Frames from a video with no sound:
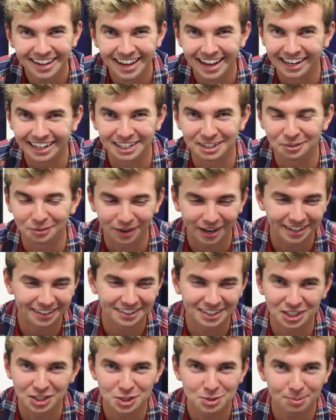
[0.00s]
I didn't do
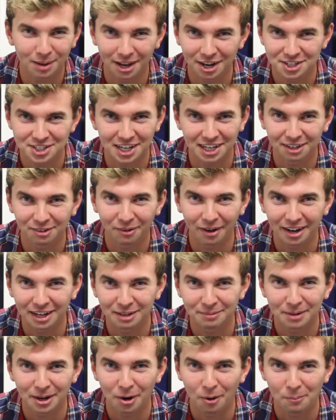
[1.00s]
anything in Spanish. I didn't do any
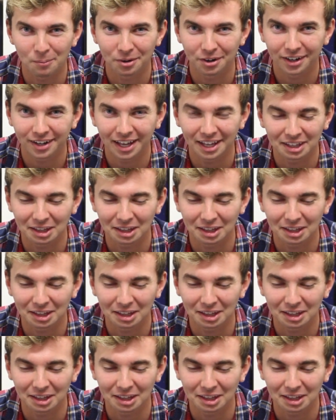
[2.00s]
of my homework.